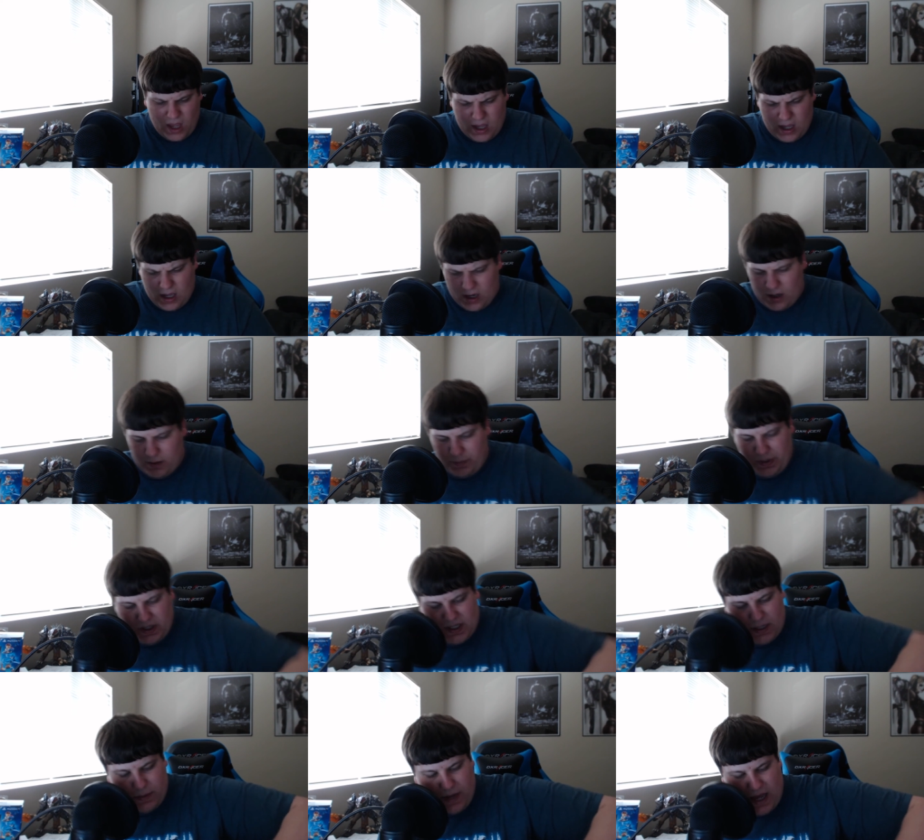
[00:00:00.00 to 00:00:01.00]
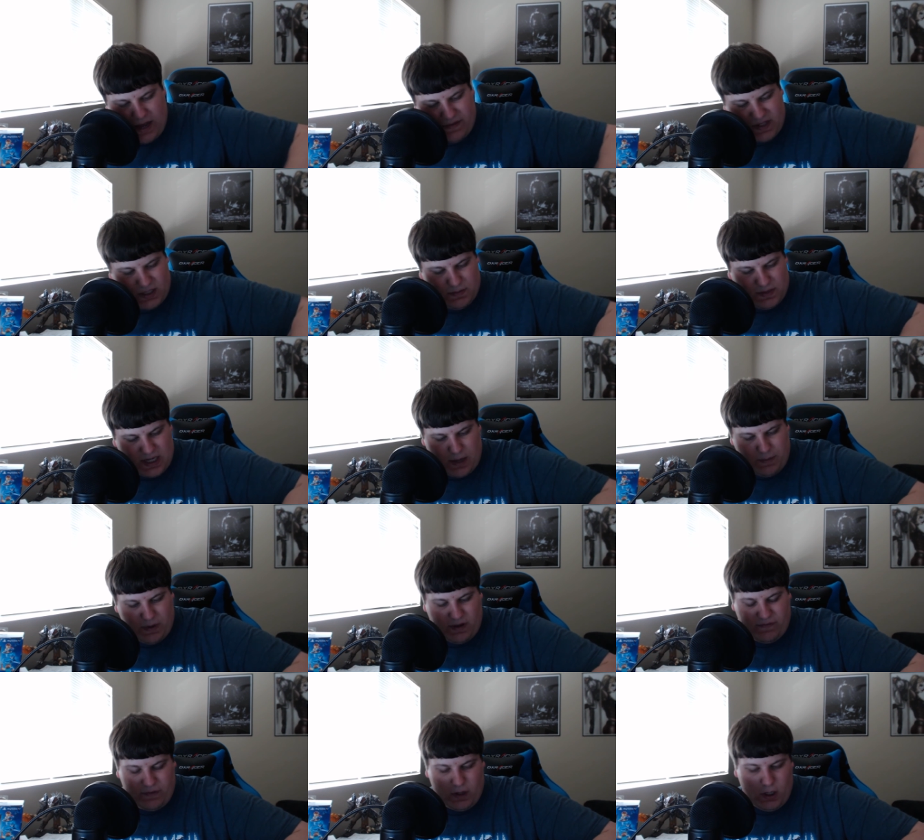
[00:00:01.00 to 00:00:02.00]
And it appears that we have some type
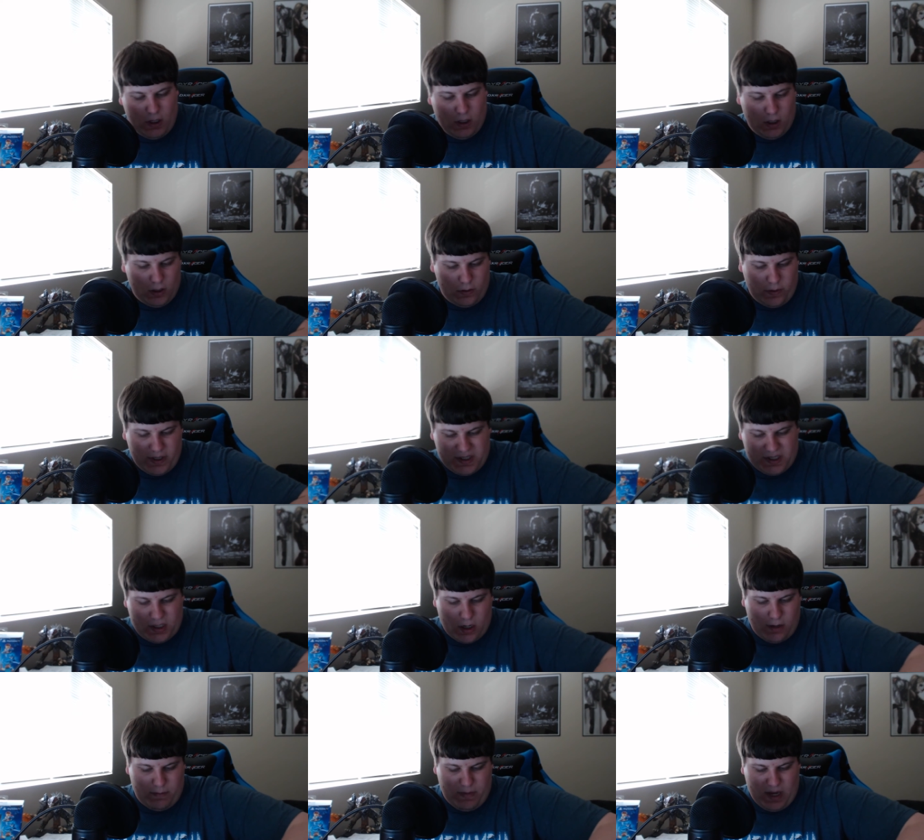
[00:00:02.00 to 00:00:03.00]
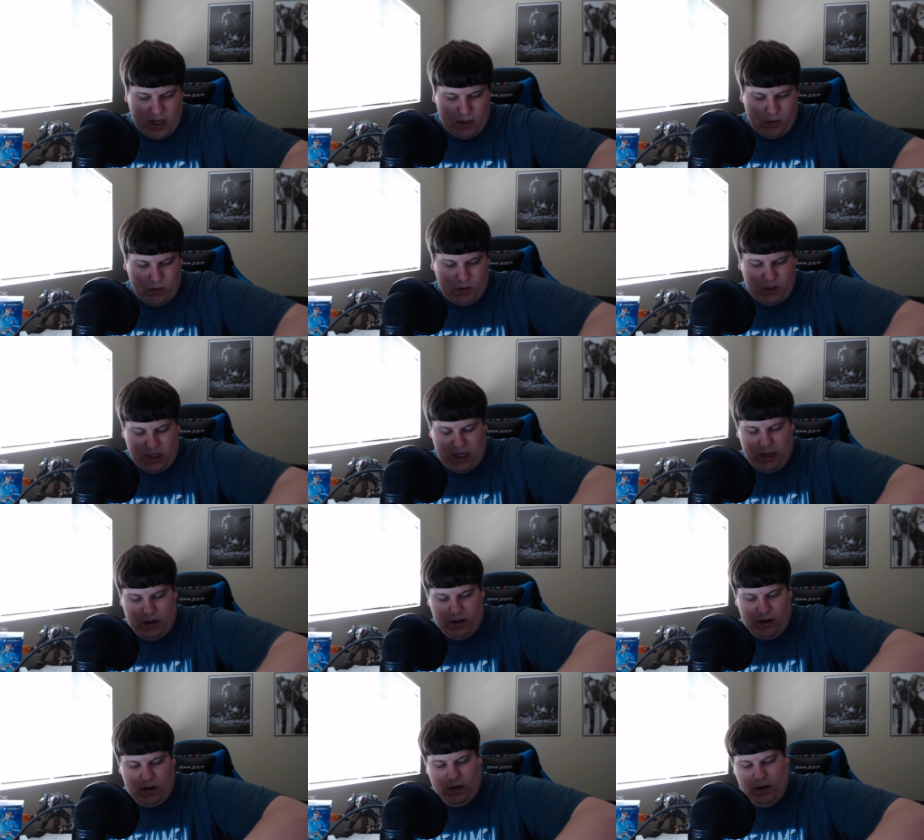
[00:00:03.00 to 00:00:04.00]
of quick start manual
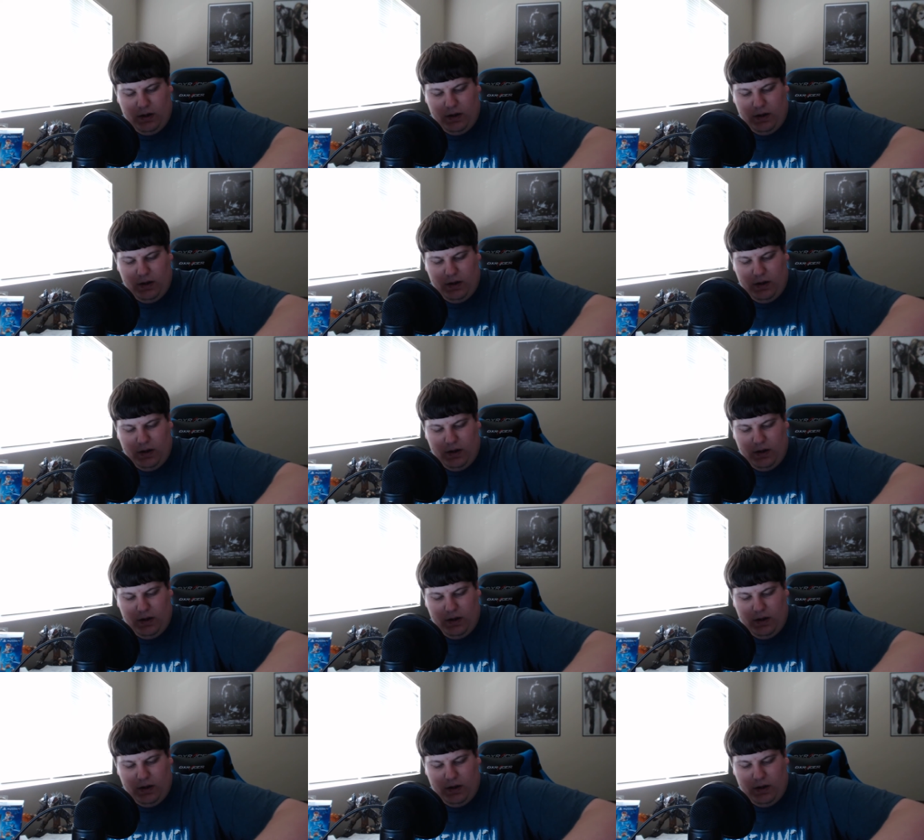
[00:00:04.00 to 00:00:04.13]
here